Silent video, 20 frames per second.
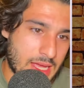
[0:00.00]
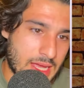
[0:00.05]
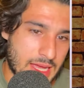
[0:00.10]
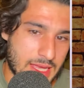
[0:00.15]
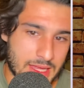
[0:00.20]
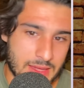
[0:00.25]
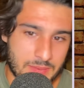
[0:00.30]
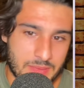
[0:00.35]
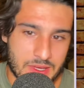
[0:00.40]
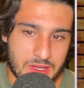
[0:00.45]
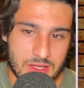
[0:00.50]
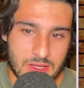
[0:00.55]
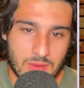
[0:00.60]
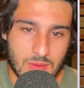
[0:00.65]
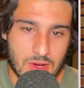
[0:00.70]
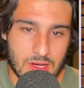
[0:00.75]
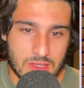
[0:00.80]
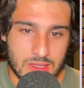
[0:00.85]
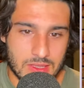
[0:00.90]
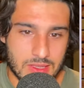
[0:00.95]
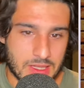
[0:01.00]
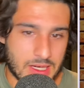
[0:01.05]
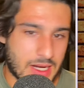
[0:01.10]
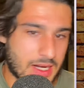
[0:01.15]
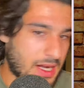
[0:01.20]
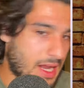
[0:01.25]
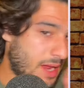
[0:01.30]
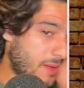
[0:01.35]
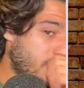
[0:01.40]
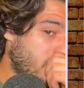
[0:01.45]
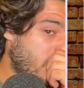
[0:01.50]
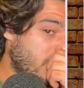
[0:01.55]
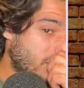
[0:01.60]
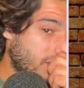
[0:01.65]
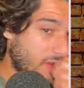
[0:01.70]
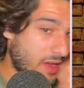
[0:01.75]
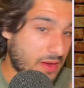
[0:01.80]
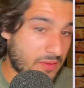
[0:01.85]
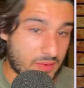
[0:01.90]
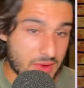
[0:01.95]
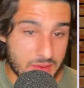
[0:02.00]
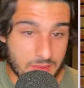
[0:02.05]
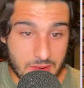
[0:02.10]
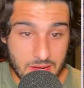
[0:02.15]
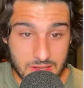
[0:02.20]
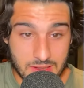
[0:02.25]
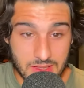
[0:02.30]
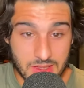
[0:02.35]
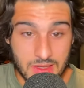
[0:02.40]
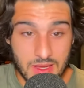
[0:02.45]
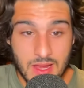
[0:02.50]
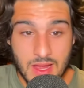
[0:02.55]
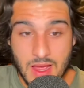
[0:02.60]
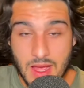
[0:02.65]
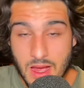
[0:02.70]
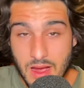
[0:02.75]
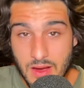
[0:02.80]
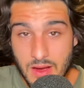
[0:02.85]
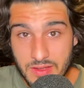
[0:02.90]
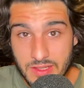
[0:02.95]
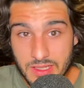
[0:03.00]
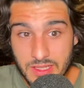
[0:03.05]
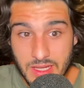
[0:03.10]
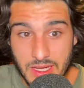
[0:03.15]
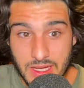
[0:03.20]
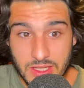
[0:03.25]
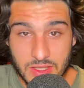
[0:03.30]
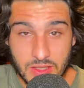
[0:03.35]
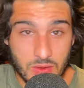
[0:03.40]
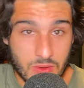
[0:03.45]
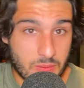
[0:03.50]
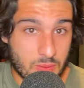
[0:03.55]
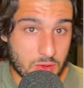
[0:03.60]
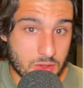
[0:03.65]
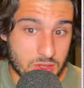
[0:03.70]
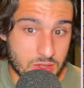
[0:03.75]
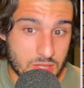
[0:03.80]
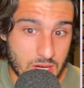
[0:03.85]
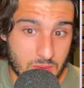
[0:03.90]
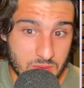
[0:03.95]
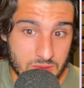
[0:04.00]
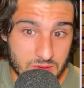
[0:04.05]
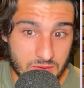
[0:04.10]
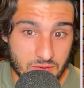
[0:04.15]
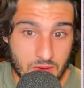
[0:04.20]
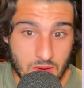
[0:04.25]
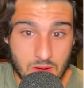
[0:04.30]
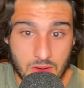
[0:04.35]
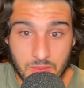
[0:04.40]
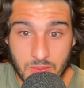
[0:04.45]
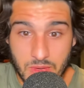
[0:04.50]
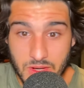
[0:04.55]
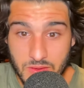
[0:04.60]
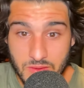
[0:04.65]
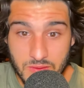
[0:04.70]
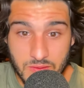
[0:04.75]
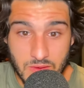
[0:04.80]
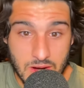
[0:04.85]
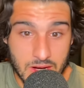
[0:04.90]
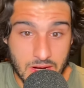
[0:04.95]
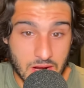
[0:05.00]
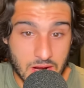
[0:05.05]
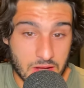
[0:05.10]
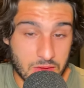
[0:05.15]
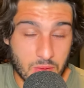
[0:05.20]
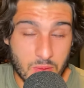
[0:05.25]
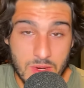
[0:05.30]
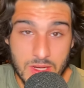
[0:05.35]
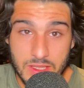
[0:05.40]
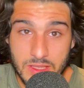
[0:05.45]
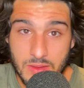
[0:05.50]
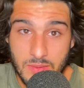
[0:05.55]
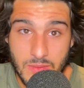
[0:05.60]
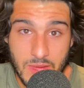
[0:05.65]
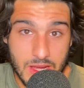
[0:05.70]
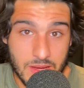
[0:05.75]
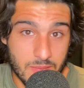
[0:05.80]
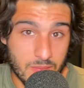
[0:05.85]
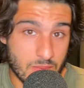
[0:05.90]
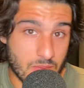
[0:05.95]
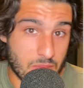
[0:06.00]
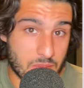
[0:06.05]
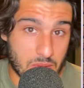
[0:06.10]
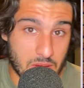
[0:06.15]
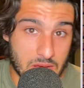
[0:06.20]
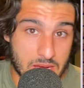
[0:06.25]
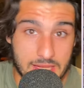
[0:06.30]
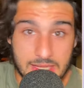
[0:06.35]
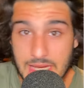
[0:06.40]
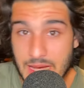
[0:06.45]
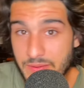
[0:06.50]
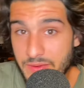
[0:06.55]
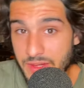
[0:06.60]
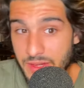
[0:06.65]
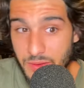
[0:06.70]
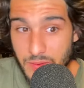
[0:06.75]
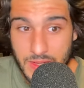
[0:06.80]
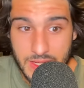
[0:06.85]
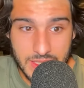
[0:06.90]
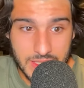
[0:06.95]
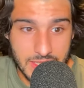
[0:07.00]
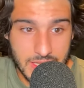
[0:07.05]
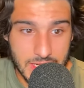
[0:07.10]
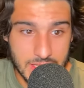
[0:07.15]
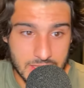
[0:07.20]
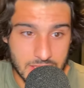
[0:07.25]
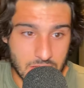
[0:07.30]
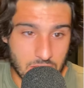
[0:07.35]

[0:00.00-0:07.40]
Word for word: And then PJ Washington had nine points, five rebounds. And obviously his three point shot wasn't falling, but he was finding other ways to make plays, having three assists.